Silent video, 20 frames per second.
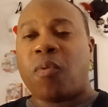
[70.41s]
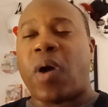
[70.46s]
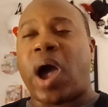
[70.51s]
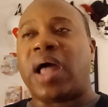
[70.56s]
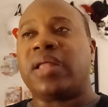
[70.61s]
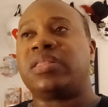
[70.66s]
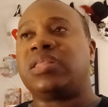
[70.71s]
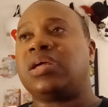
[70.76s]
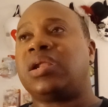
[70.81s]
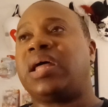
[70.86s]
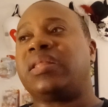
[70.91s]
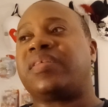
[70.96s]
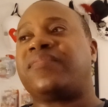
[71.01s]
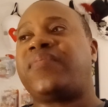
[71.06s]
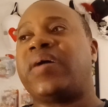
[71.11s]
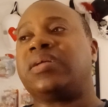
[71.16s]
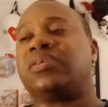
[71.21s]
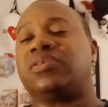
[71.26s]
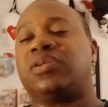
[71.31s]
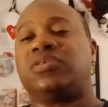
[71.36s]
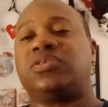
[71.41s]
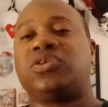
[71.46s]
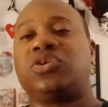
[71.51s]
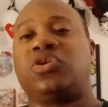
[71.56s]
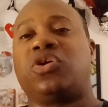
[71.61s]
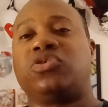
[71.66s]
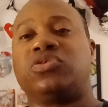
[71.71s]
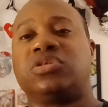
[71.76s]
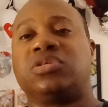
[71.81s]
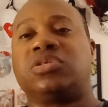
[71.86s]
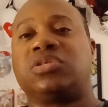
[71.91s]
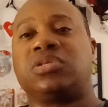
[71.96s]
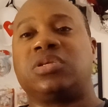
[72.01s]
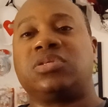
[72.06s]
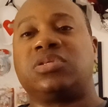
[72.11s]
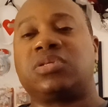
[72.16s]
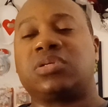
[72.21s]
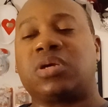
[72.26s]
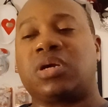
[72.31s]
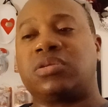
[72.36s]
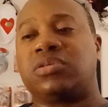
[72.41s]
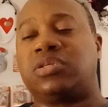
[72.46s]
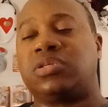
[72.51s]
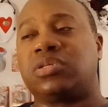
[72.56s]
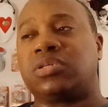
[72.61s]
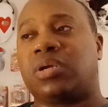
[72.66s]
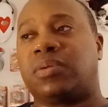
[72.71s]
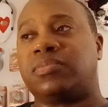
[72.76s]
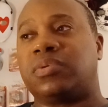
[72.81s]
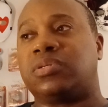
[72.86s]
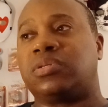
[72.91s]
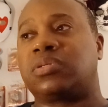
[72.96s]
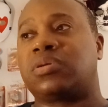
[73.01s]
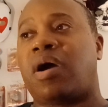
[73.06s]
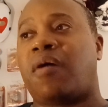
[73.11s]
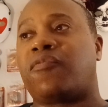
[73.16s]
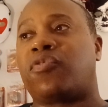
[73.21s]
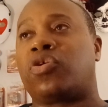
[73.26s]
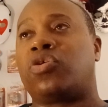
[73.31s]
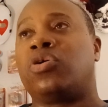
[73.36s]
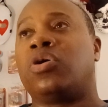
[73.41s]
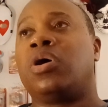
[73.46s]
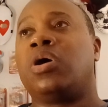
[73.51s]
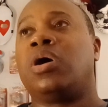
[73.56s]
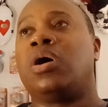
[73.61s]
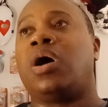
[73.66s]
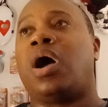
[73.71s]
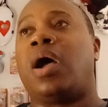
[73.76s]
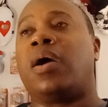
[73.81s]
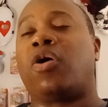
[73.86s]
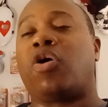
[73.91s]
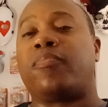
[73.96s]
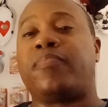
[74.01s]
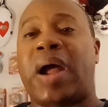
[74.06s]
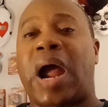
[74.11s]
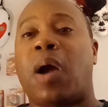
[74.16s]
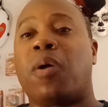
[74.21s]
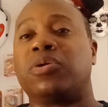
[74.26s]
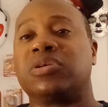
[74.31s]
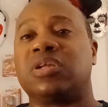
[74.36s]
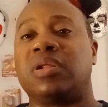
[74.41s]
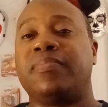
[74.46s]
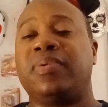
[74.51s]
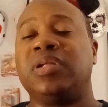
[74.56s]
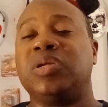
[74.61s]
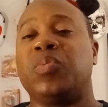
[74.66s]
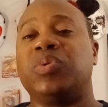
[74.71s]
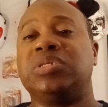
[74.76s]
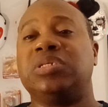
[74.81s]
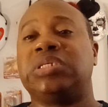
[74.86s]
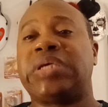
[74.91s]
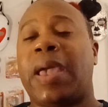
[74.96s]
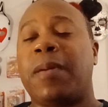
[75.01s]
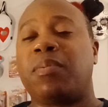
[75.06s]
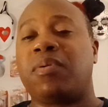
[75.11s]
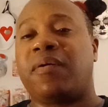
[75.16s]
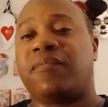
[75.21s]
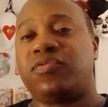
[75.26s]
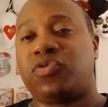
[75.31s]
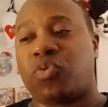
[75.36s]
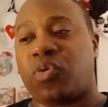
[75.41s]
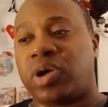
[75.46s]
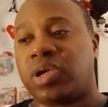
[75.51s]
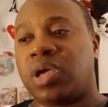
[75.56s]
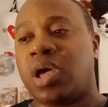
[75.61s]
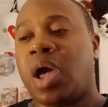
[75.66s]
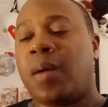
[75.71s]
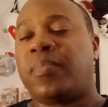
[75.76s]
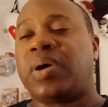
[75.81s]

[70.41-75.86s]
I did like the fact of seeing her just discover her powers and ability, what she's capable of doing.